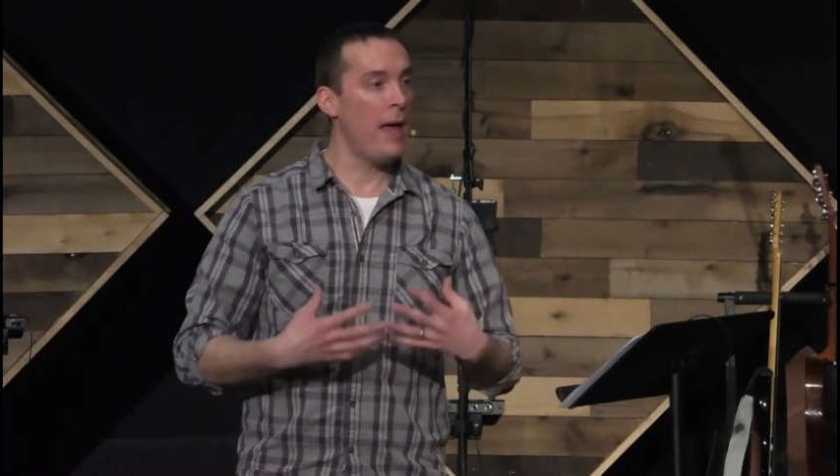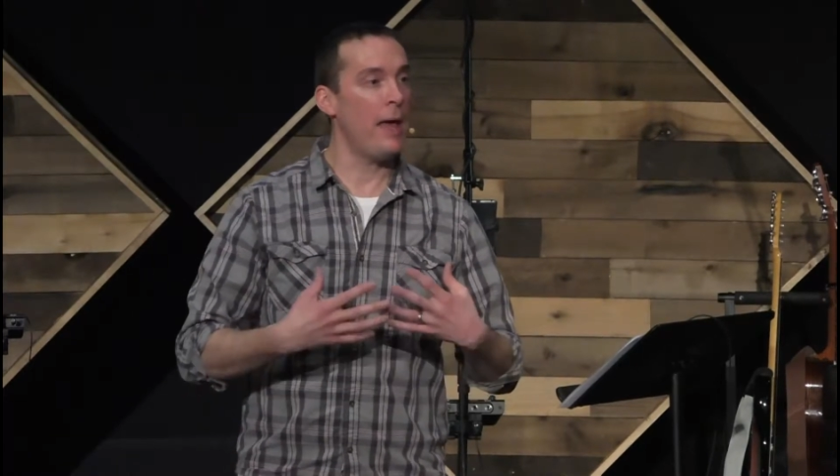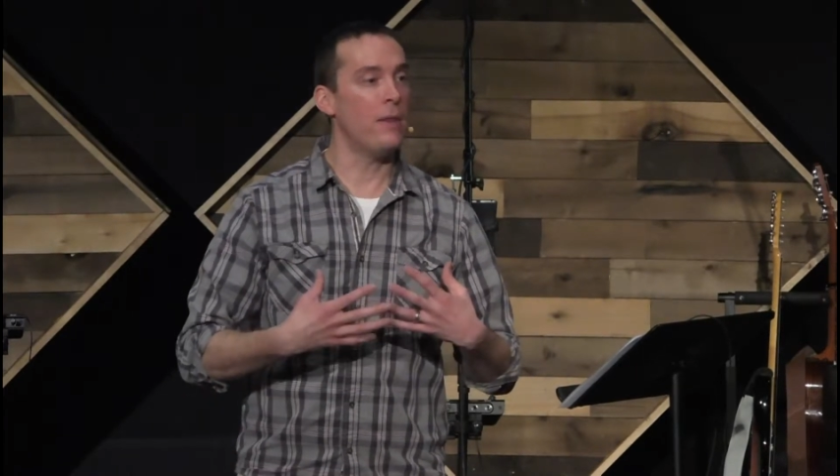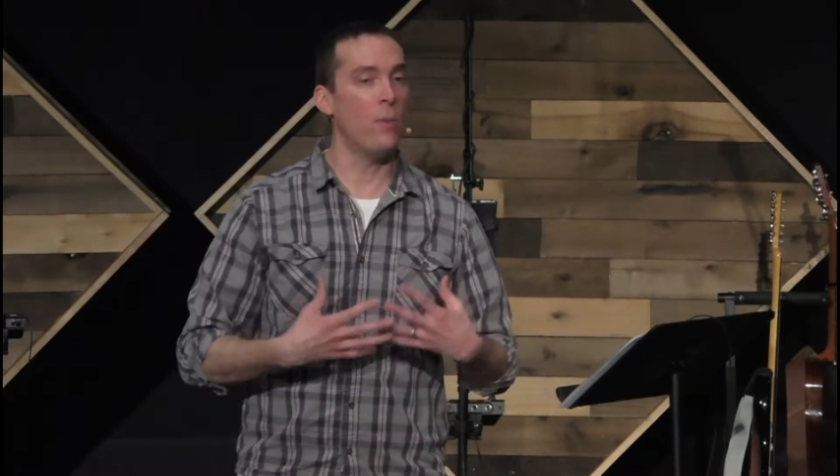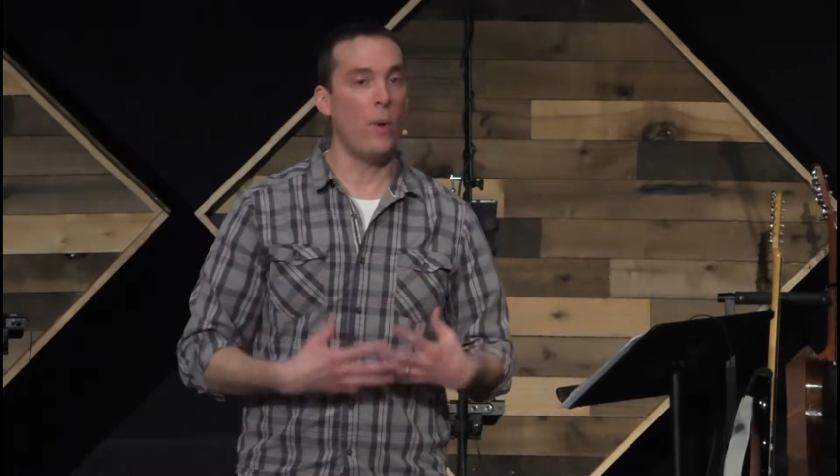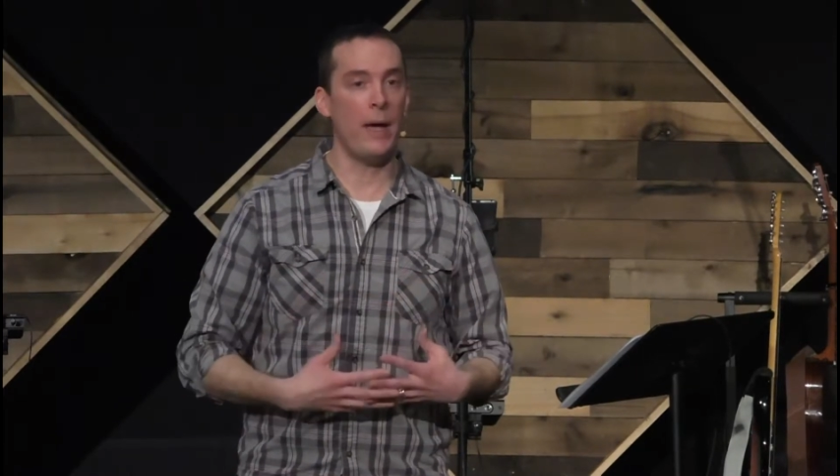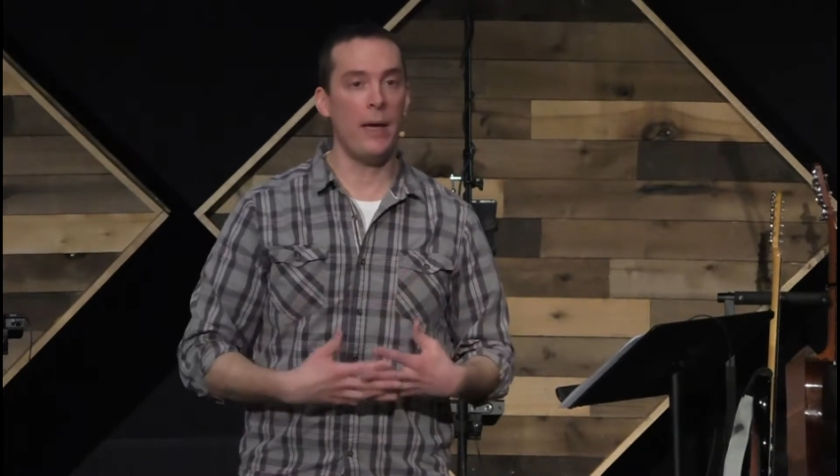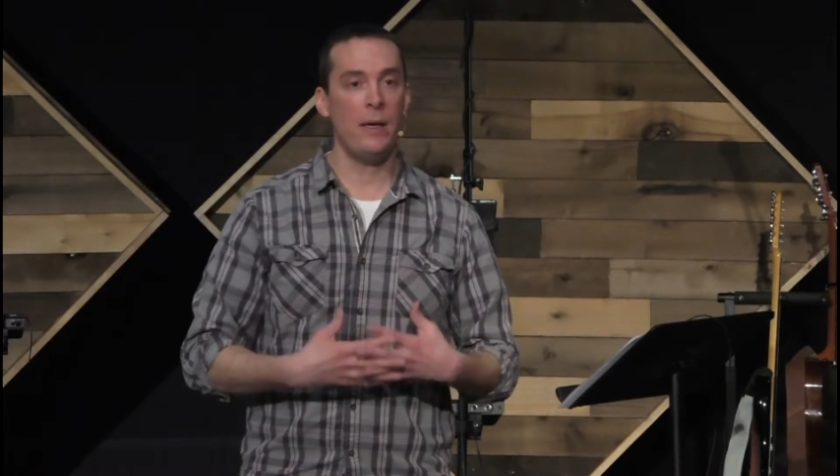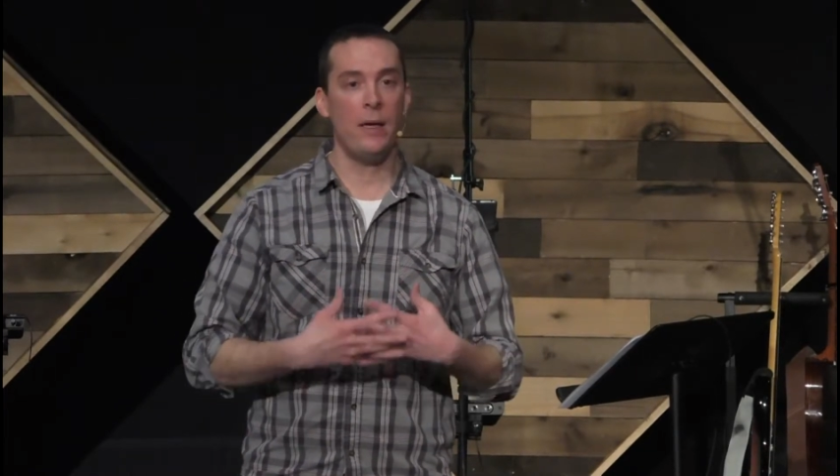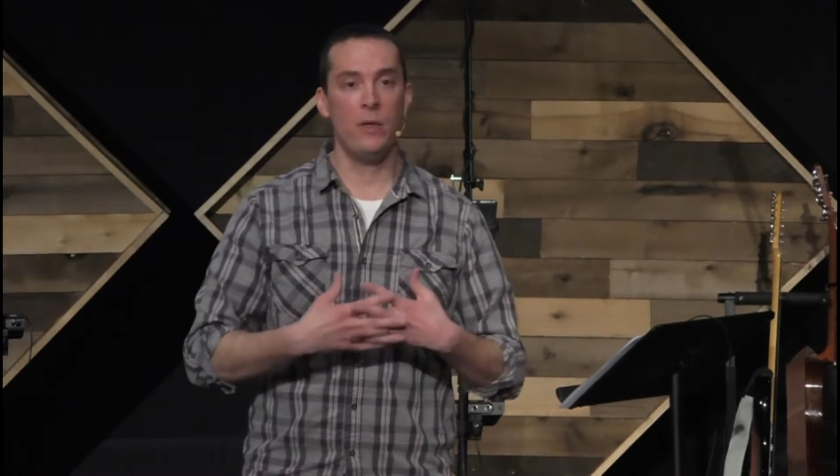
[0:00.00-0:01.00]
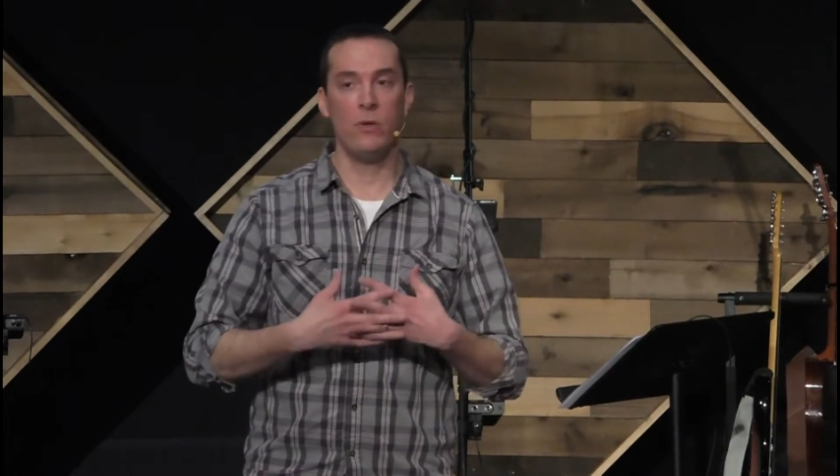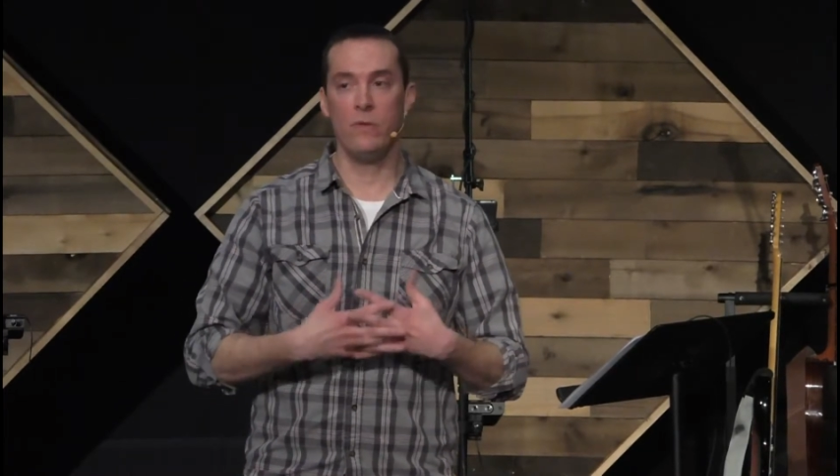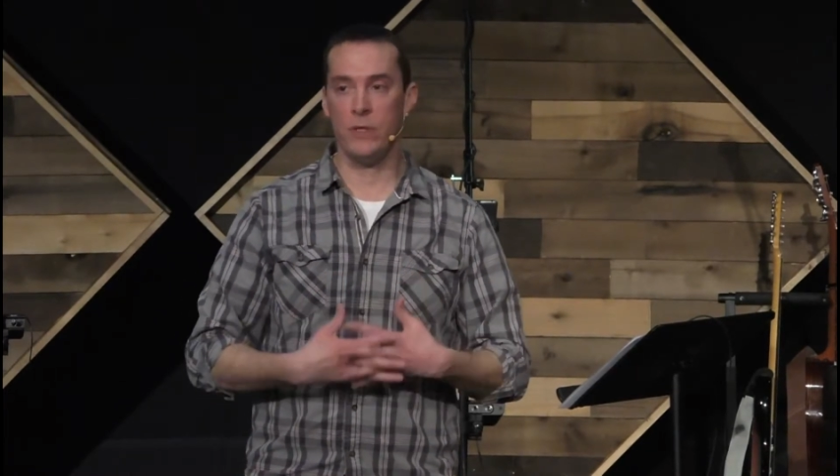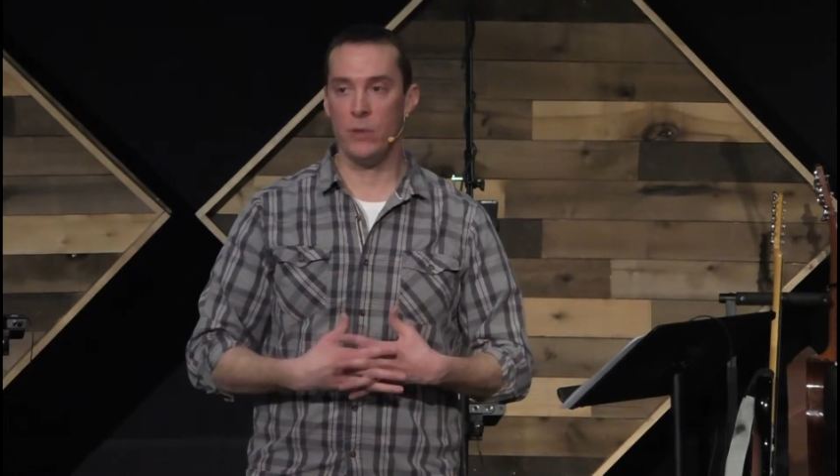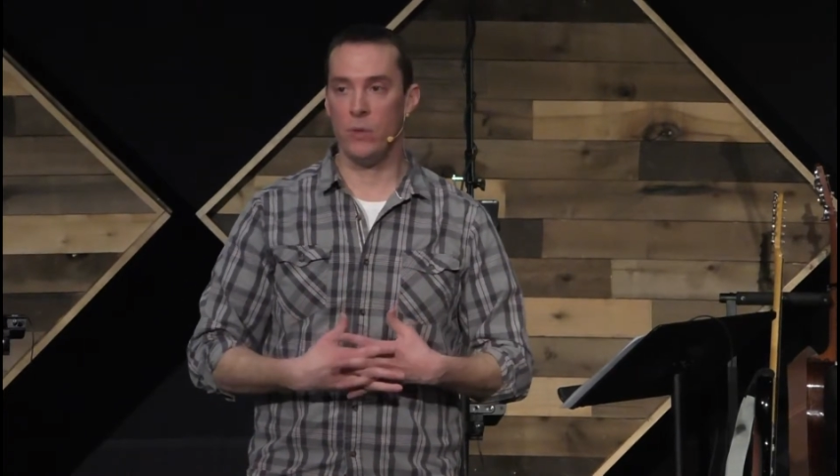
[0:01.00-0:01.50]
and the way you
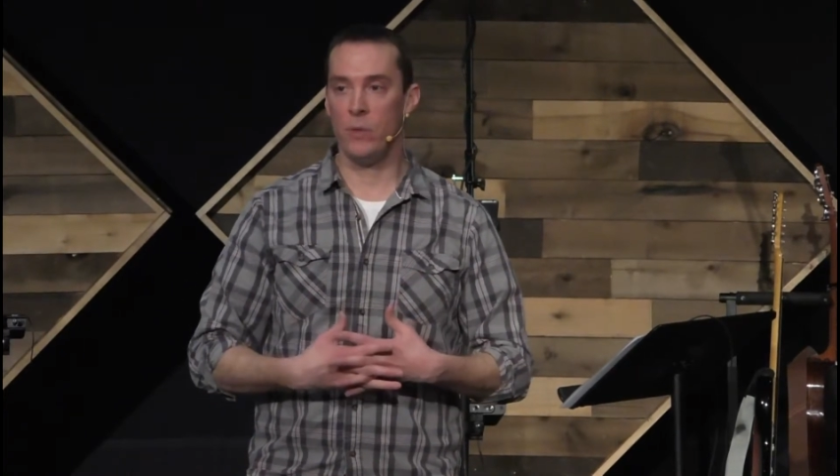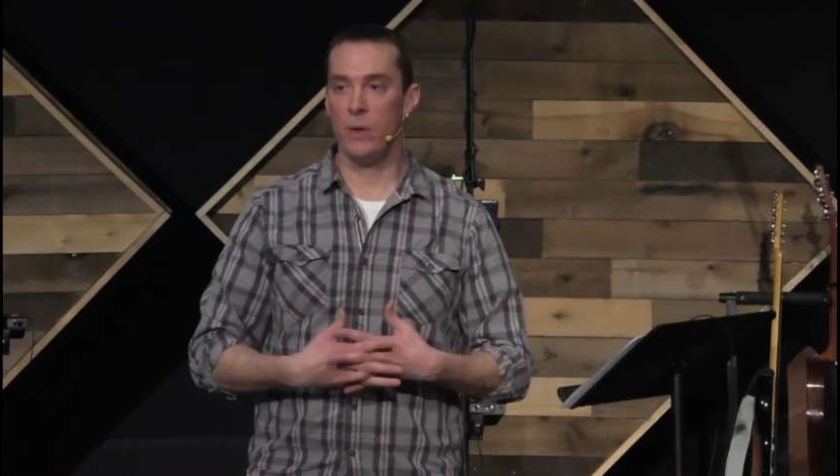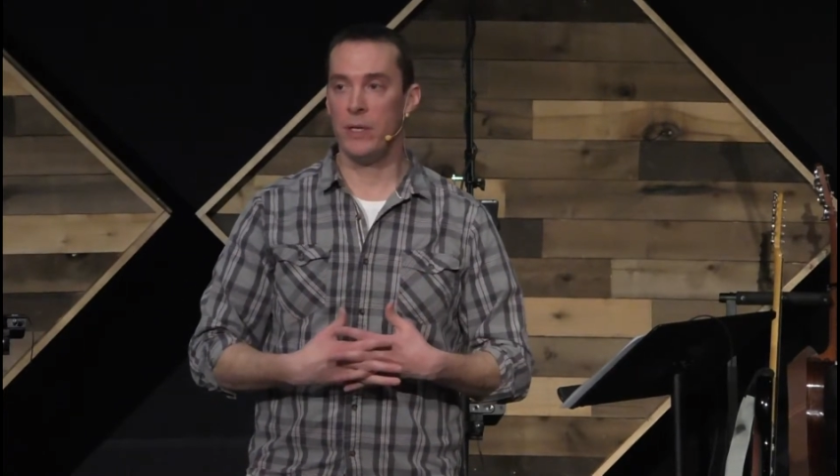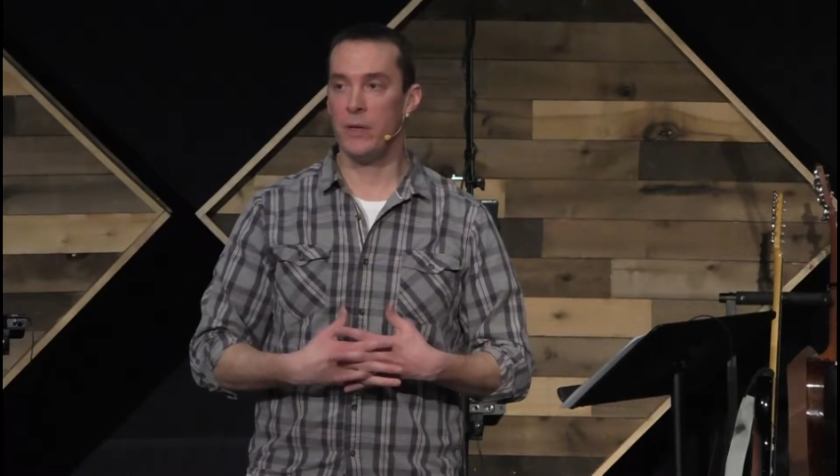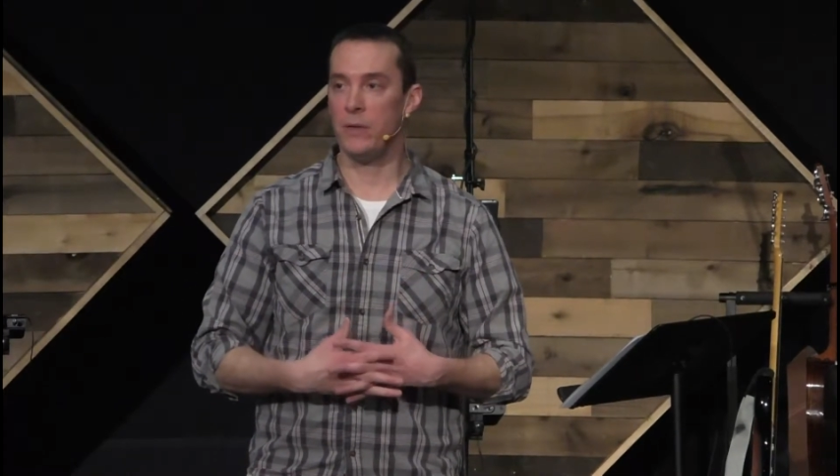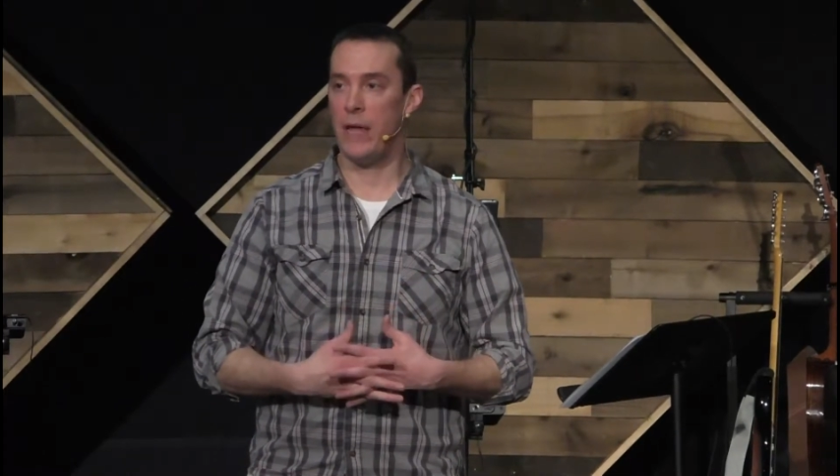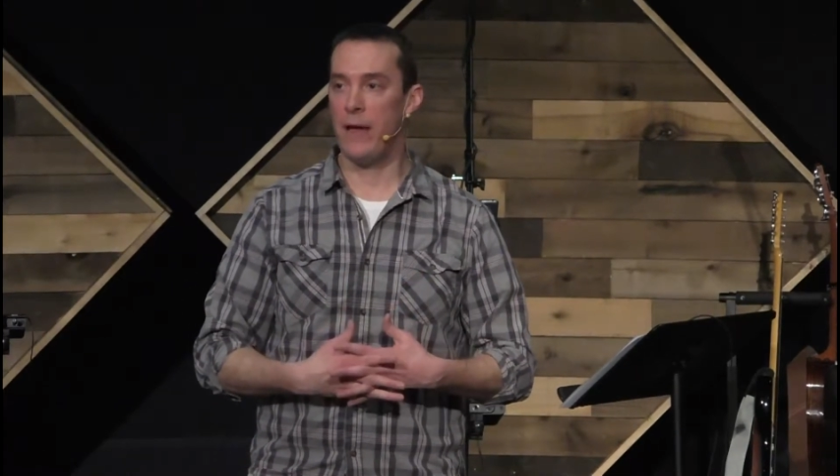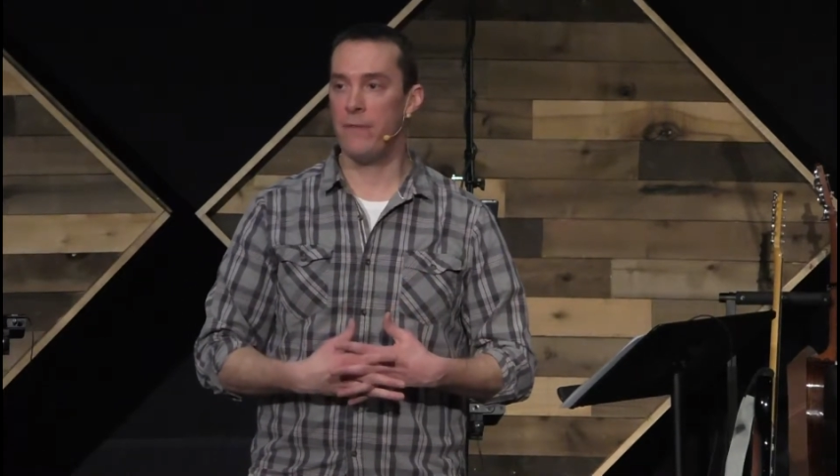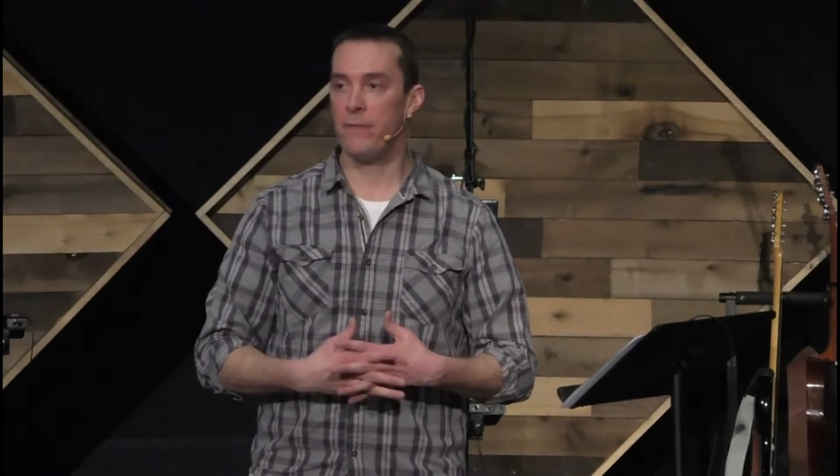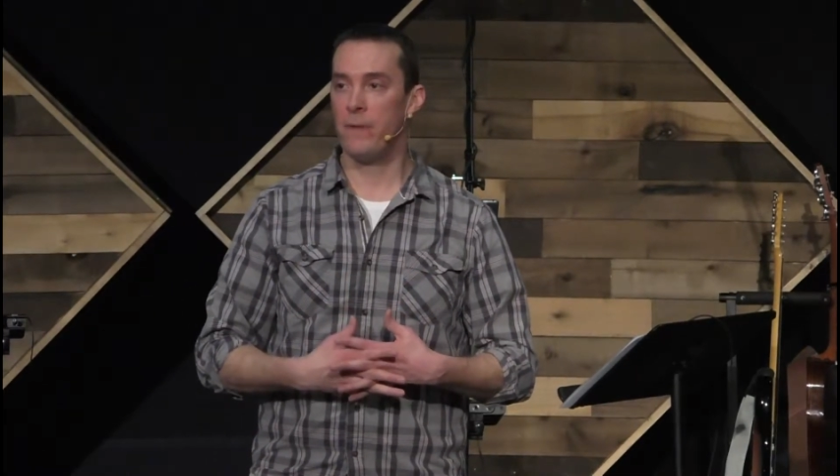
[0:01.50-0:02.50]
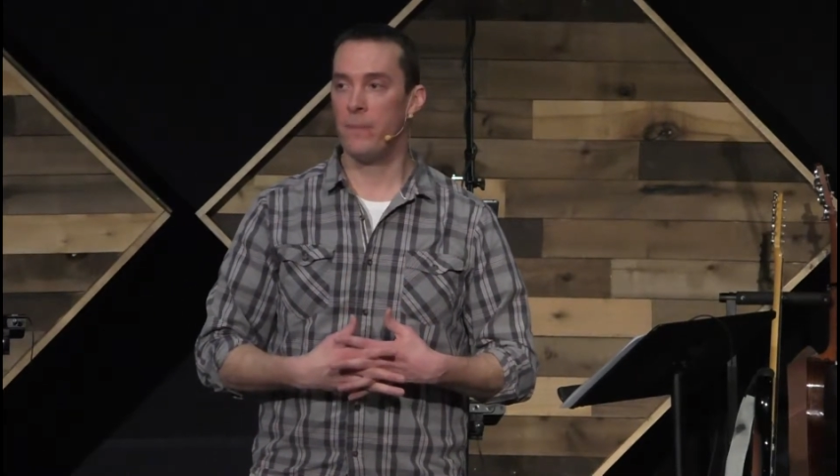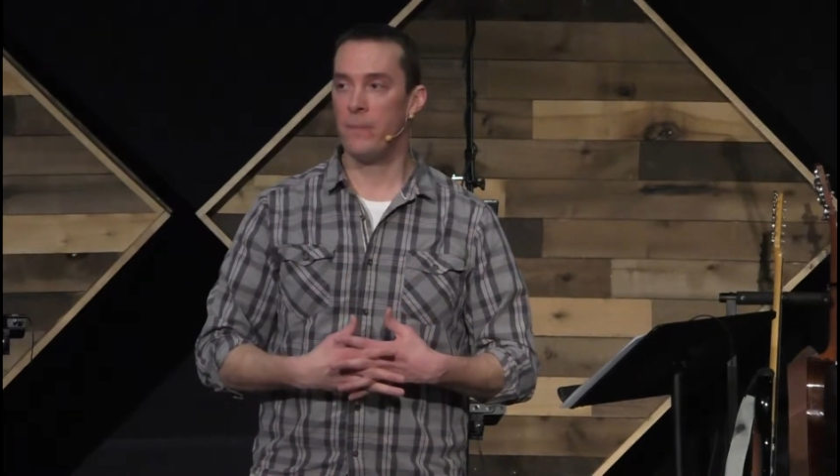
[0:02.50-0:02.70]
view your life.